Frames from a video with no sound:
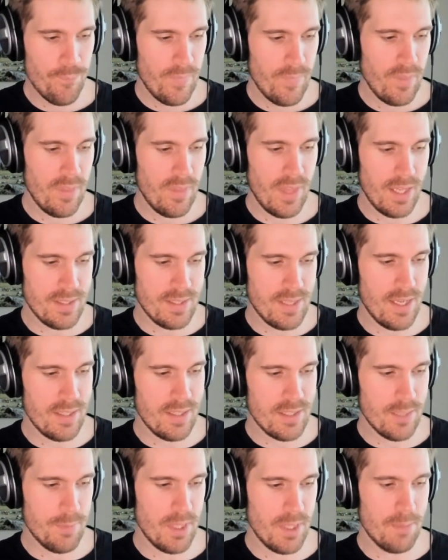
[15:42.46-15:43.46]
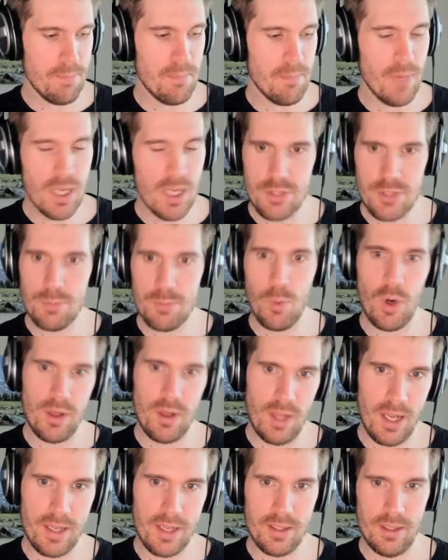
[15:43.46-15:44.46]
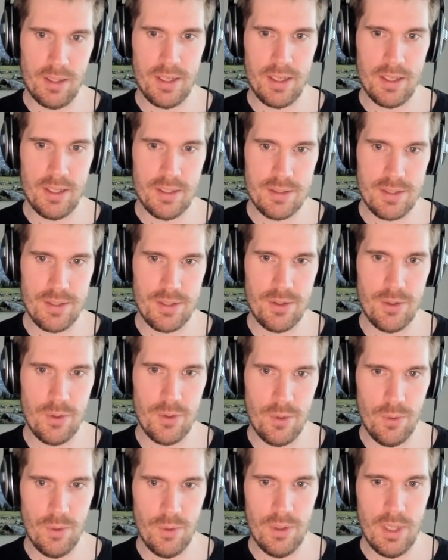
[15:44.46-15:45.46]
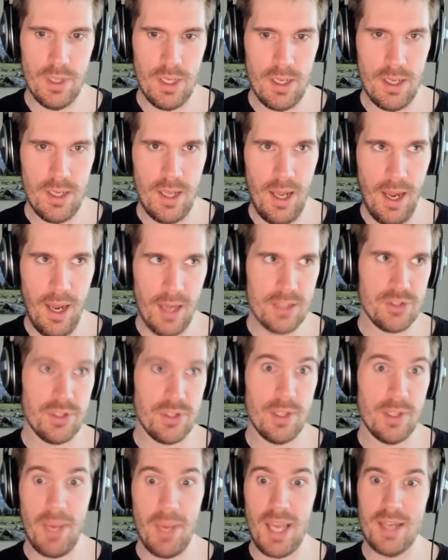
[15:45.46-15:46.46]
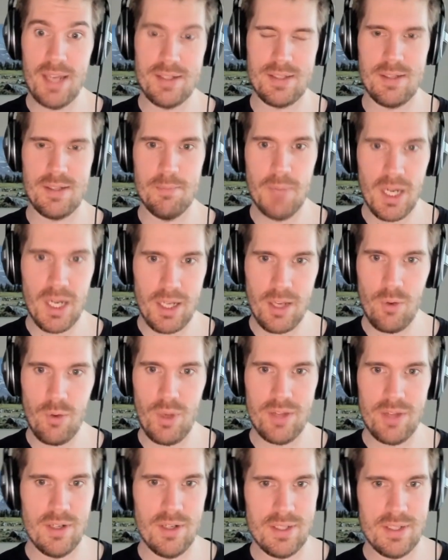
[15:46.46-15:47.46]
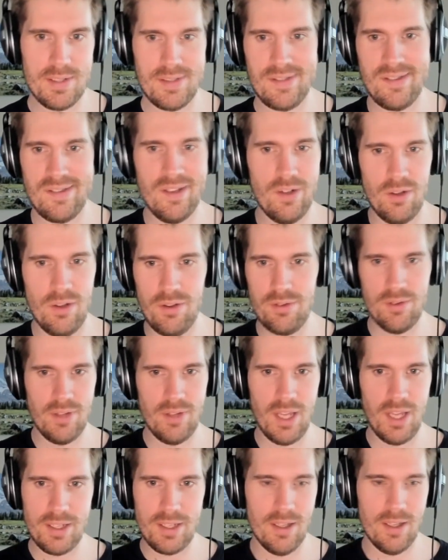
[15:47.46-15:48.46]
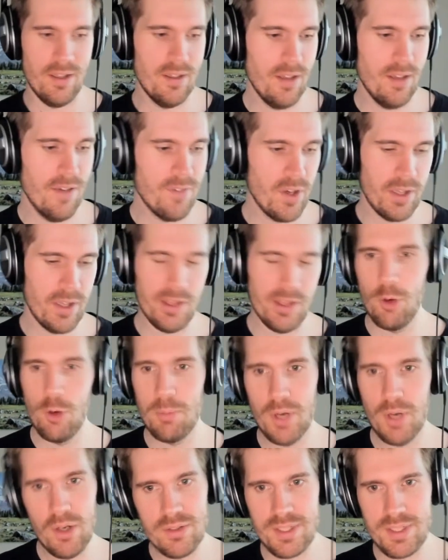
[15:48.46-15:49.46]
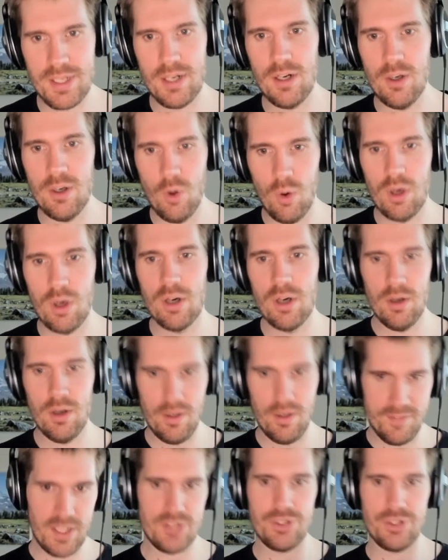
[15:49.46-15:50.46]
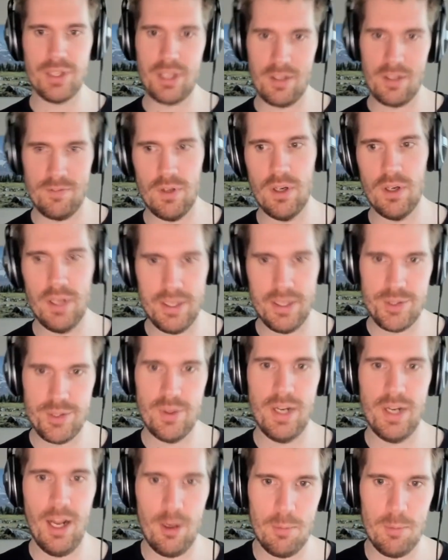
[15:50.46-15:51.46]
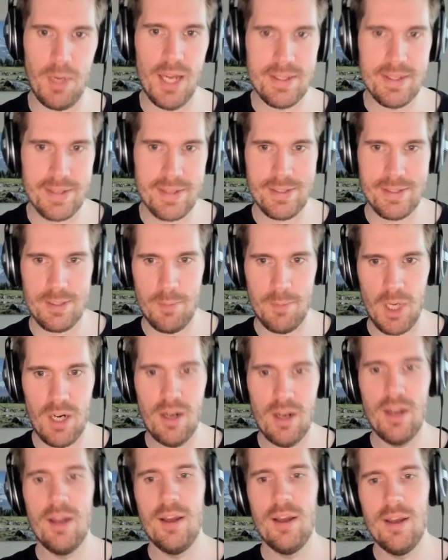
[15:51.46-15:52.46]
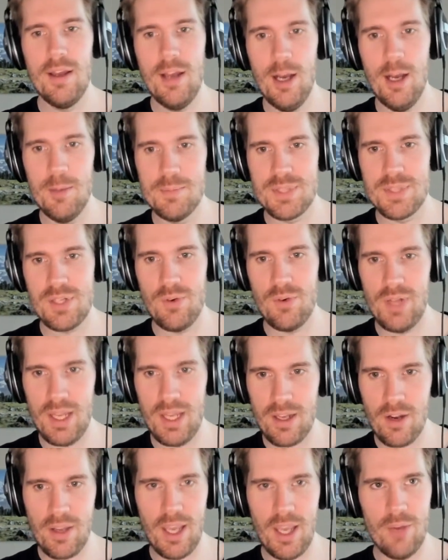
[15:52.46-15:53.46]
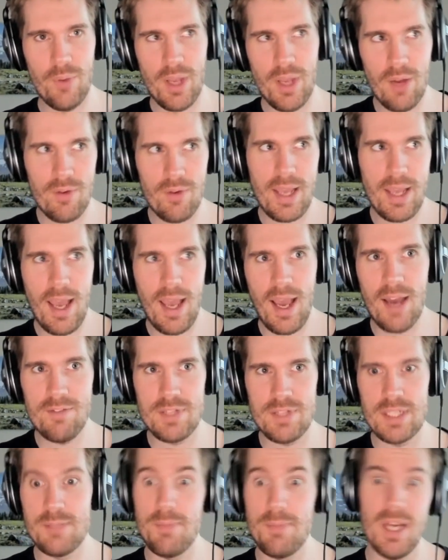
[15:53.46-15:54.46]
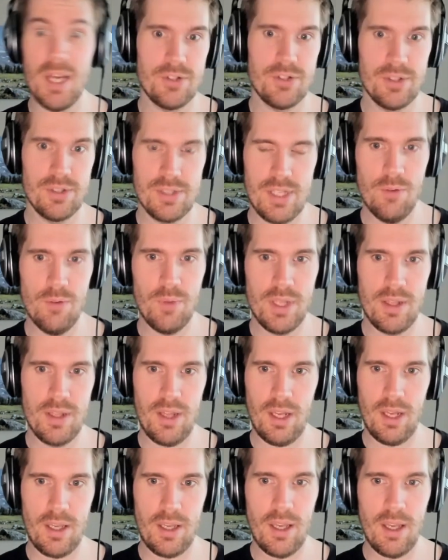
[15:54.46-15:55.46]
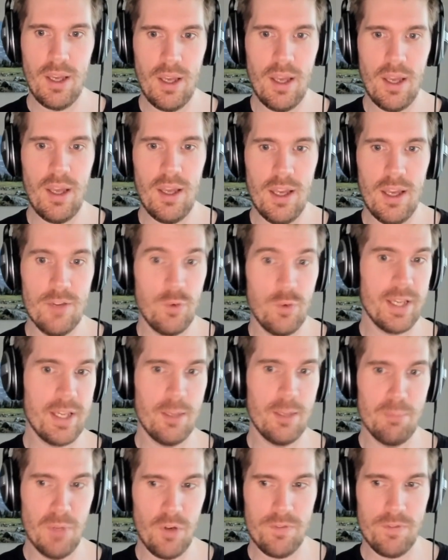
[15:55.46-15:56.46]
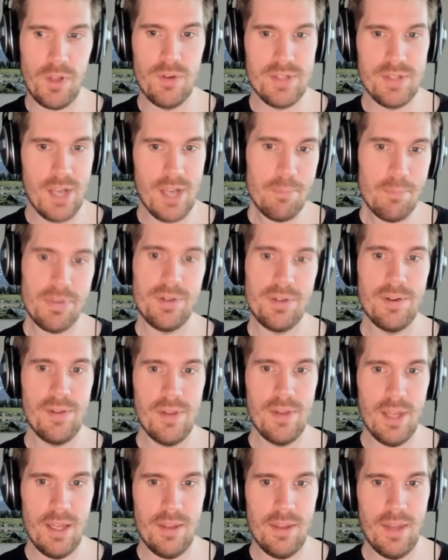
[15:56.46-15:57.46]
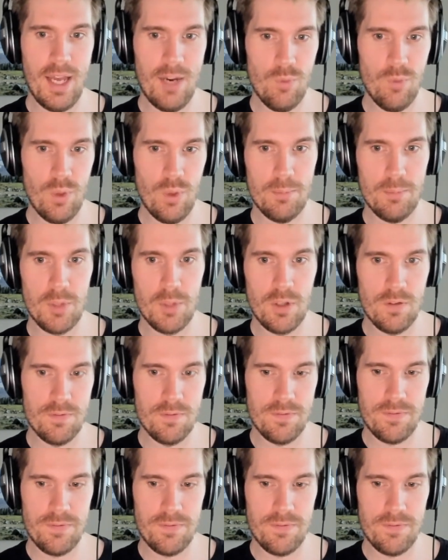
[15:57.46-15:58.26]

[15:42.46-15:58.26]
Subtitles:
they tend to be much more likely to actually pay us some money, whether it's, through like a very low pro tier or eventually convert into an enterprise customer. So we're like, okay, we already have these measures that we think if we can move those up, then that will